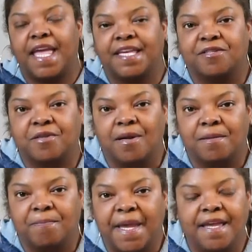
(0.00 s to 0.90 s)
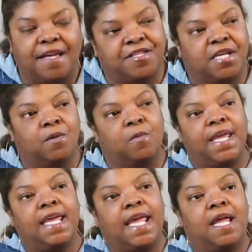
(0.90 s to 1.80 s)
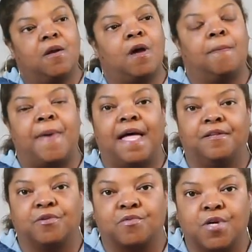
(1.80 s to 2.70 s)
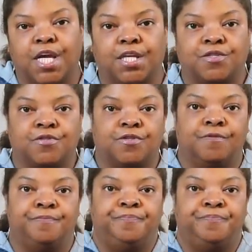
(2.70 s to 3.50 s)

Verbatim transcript: think it's going to be until we hear about an arrest?